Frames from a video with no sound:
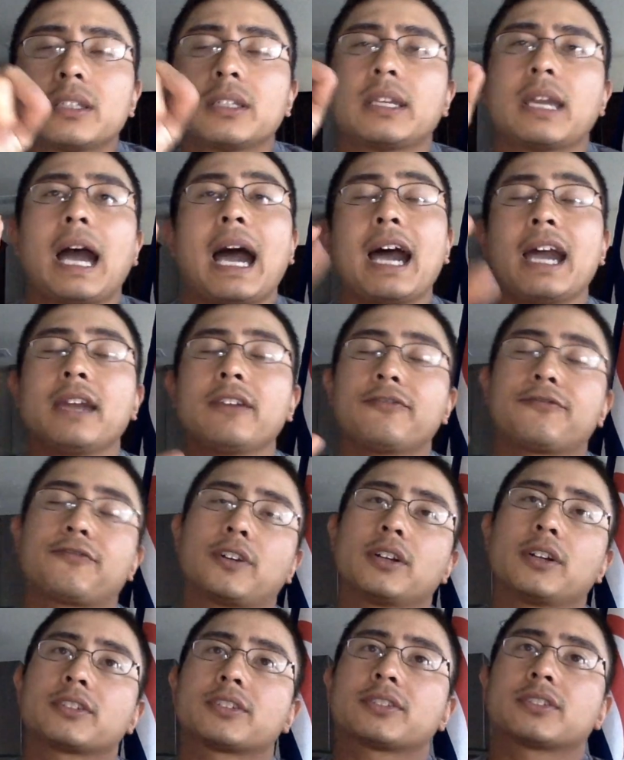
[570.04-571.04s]
I
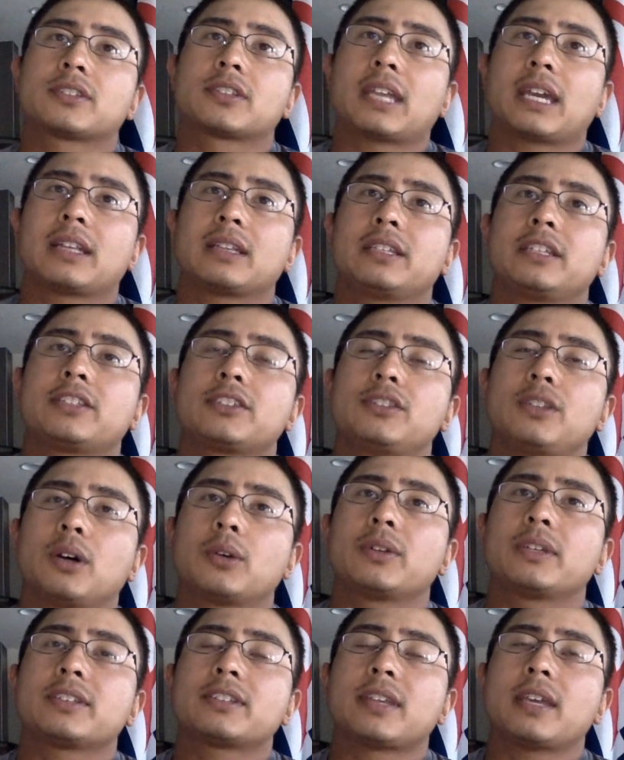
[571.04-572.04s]
first at least
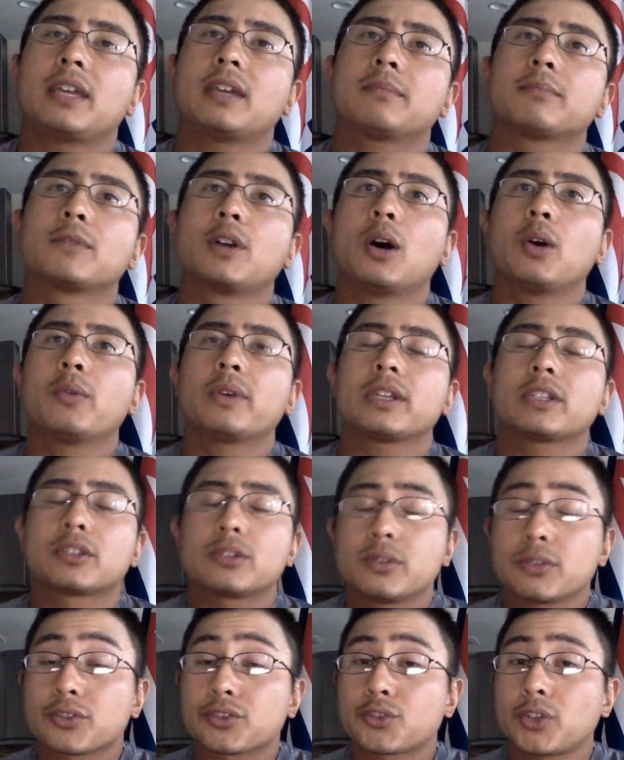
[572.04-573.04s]
noticed him going to
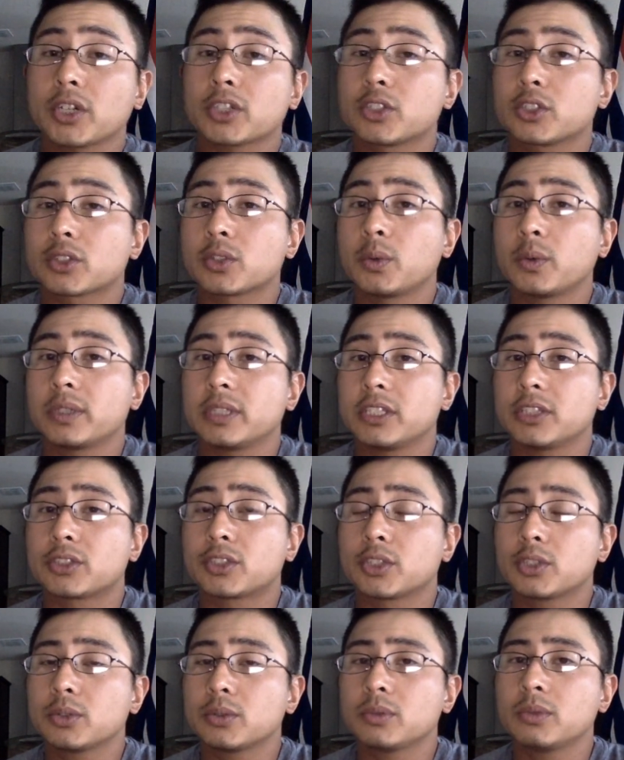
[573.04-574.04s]
Structure
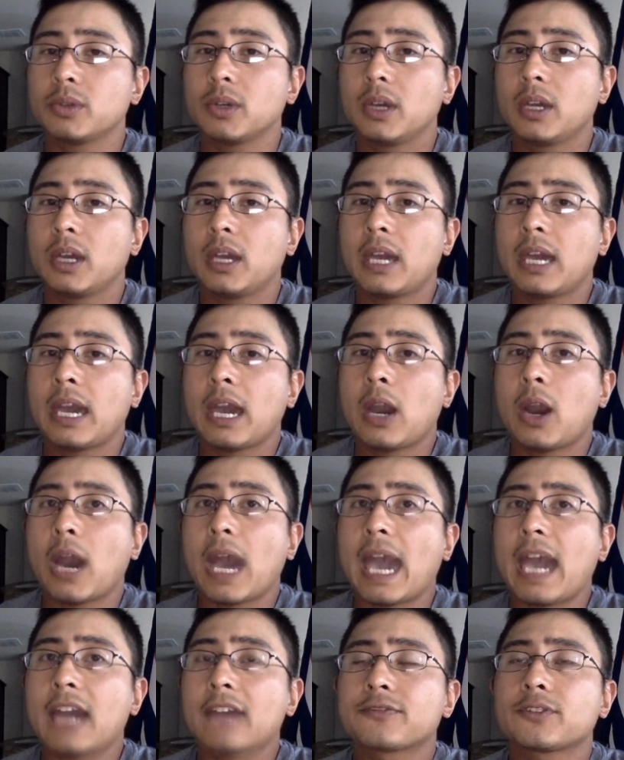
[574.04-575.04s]
22
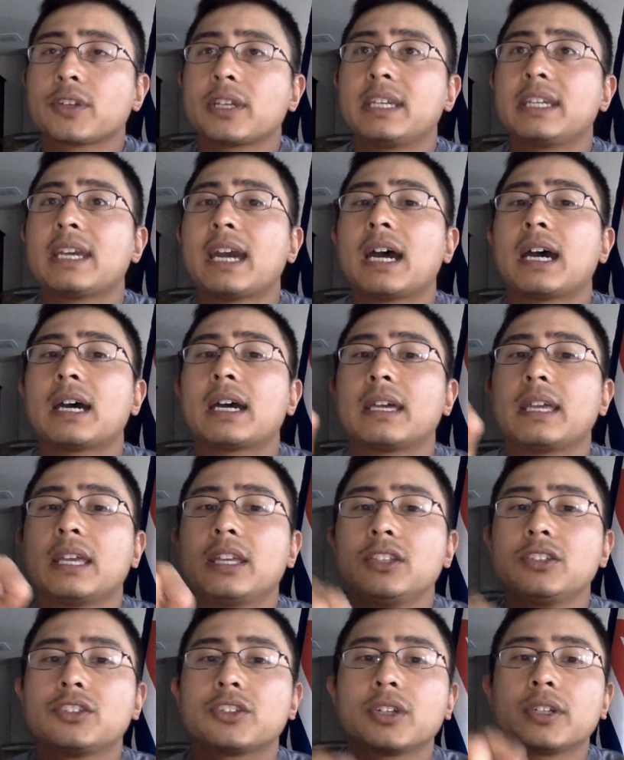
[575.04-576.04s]
after he got
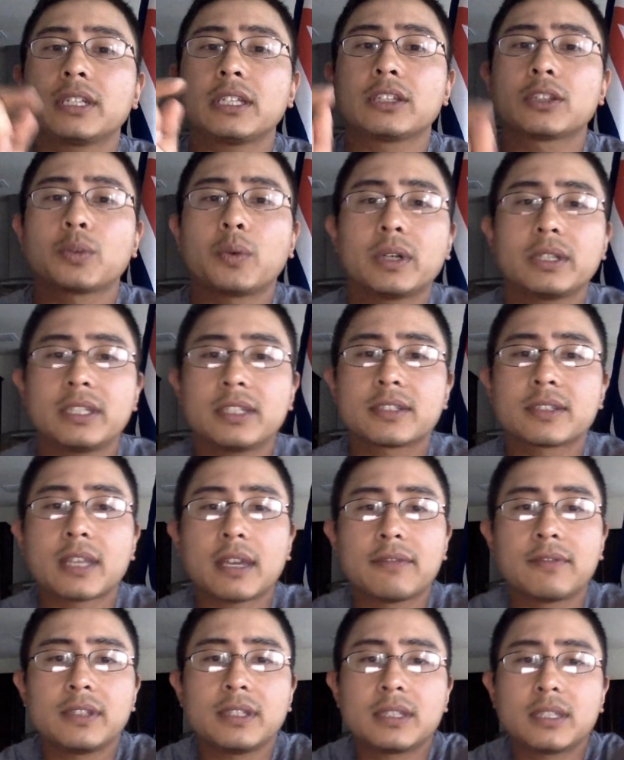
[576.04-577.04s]
injured in
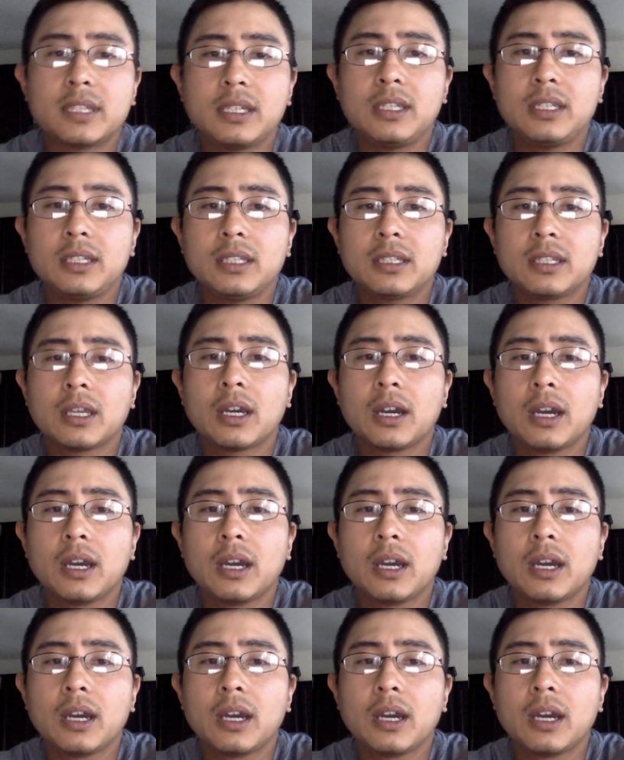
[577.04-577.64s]
2017,